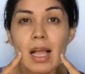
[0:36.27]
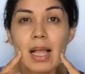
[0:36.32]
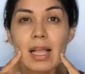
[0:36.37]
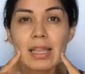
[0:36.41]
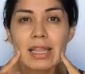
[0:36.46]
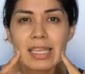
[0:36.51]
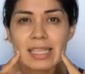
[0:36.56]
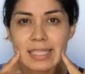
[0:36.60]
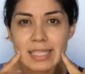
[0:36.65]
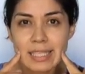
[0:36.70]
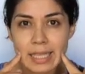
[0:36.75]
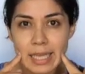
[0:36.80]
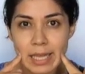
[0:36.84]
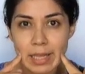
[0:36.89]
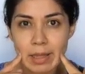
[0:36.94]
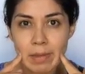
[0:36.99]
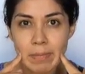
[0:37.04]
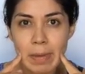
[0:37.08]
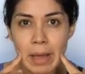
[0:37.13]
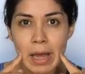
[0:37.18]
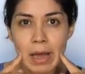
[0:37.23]
Let's think
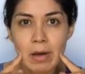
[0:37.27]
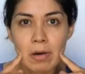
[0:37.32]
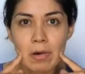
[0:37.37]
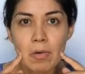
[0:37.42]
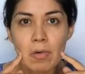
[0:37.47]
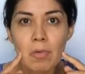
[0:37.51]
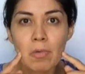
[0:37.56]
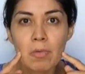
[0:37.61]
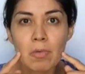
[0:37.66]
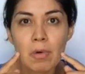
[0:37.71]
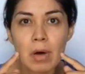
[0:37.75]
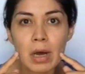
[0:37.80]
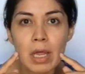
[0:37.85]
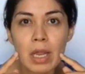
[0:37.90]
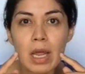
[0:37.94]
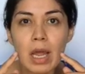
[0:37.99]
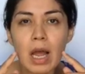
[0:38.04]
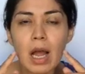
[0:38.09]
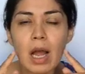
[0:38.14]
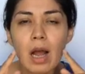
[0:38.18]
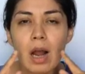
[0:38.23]
about what
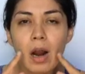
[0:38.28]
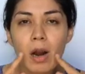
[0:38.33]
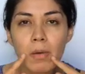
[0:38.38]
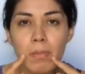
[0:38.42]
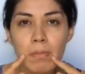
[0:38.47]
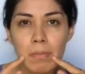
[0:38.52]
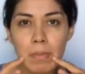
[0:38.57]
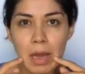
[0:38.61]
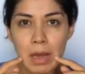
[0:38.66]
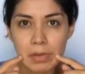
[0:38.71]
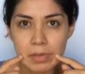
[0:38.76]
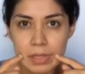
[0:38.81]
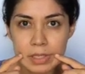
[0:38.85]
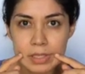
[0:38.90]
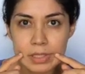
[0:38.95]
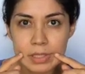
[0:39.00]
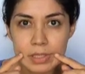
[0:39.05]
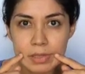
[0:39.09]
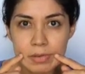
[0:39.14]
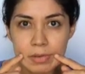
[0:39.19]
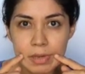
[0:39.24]
our mouth is
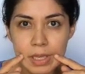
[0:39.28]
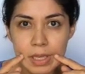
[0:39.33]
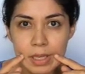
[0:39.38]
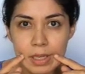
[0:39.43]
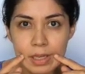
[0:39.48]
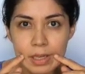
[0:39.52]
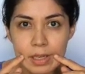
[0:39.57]
doing